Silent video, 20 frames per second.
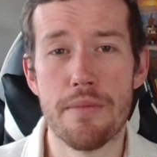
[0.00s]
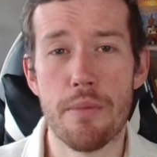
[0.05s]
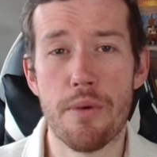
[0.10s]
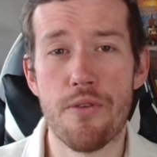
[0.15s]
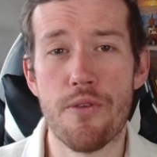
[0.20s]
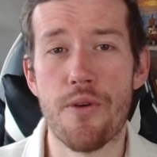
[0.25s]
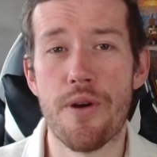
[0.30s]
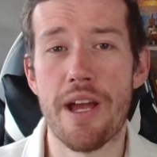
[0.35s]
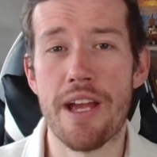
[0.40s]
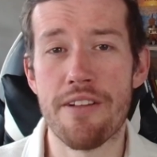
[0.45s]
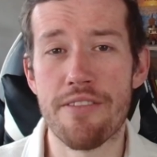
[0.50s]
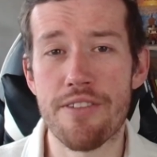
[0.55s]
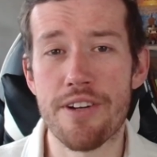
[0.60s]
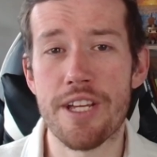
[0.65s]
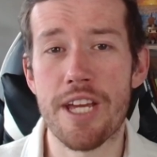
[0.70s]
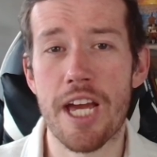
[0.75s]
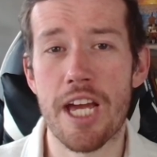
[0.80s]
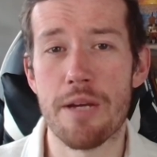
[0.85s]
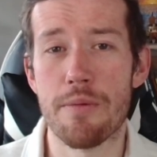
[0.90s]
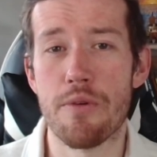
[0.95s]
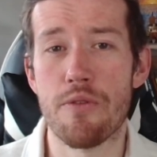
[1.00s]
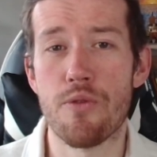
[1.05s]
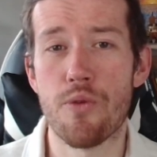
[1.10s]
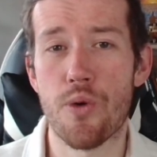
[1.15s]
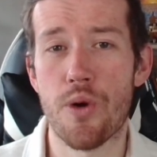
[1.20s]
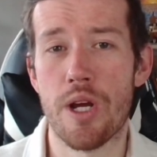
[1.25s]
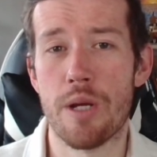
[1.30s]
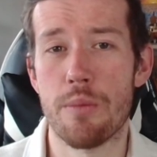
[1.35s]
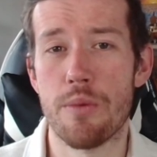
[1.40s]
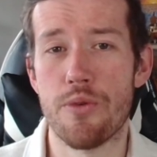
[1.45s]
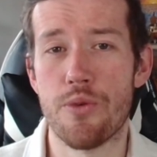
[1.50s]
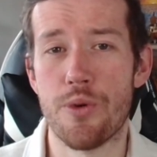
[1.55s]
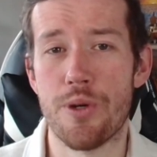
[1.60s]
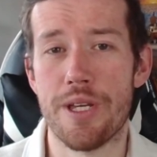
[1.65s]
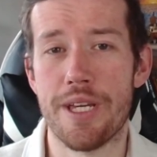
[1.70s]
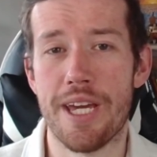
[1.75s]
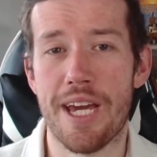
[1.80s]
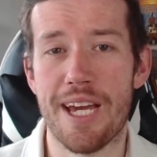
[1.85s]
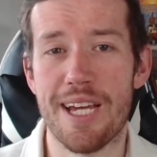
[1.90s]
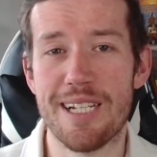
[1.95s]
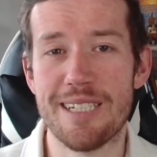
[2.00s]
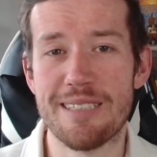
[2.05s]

before every game of Warhammer 40k.